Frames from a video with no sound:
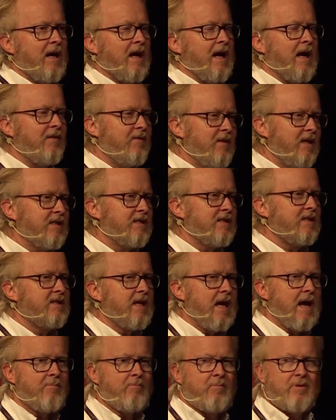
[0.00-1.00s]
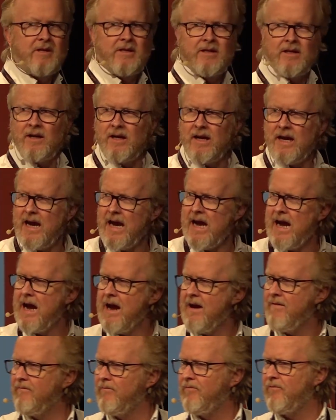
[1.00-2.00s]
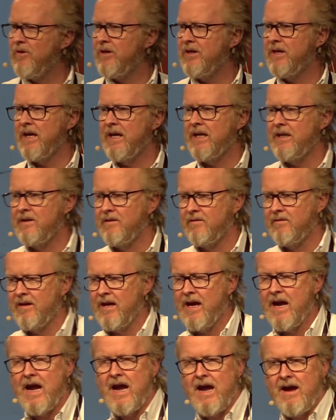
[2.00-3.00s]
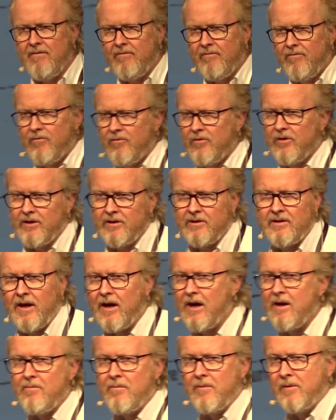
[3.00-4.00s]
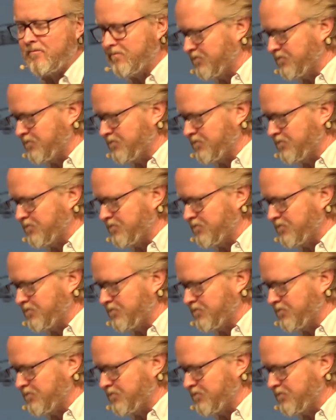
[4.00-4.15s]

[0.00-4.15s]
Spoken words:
And this is happening every day. Every time.